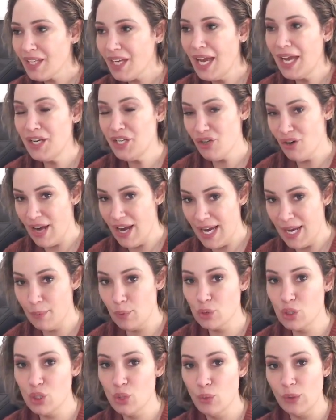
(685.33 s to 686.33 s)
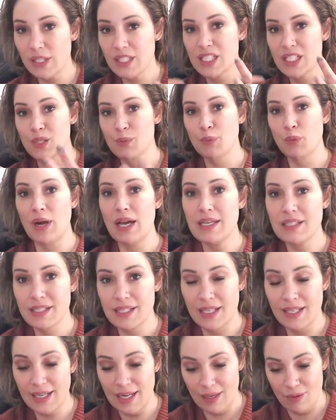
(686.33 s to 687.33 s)
and you're able to express
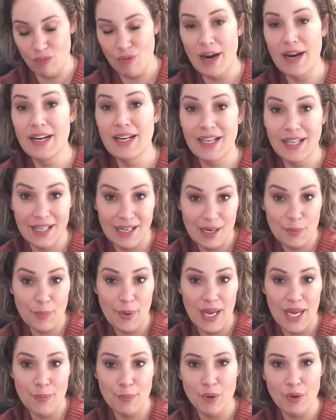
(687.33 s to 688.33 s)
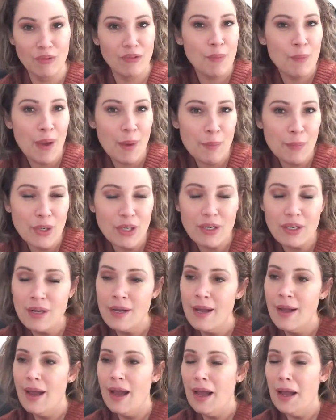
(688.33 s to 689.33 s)
it and write it in a paper. Remember,
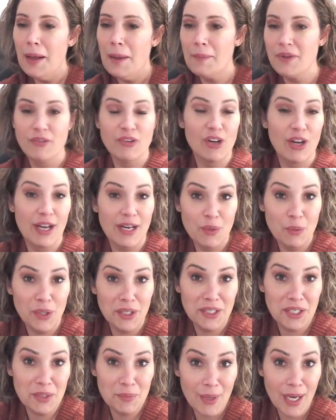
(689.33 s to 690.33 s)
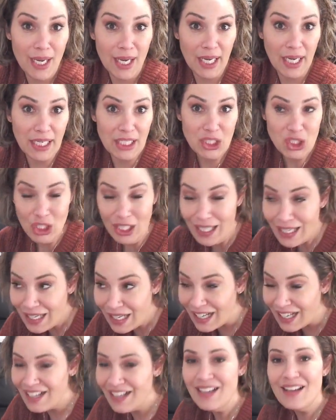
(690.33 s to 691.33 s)
if you're anywhere near my age,
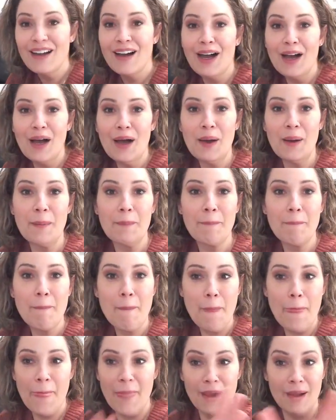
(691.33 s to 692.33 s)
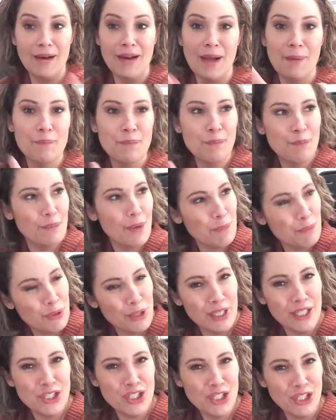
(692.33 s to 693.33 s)
and I'm pretty
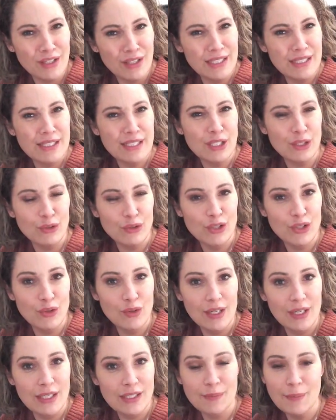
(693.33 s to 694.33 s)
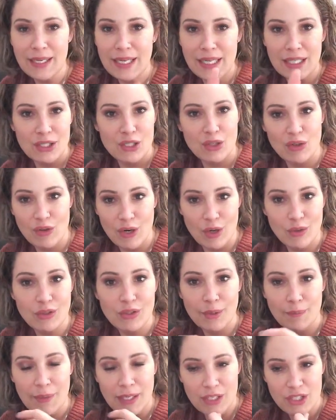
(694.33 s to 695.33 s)
sure they still do this. My kids are grown,
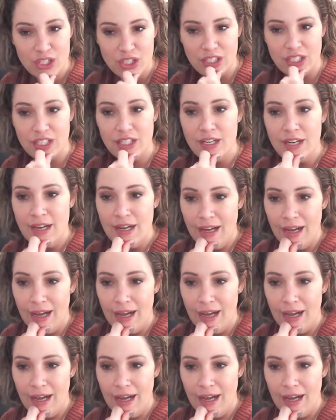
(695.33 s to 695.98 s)
so I'm not sure.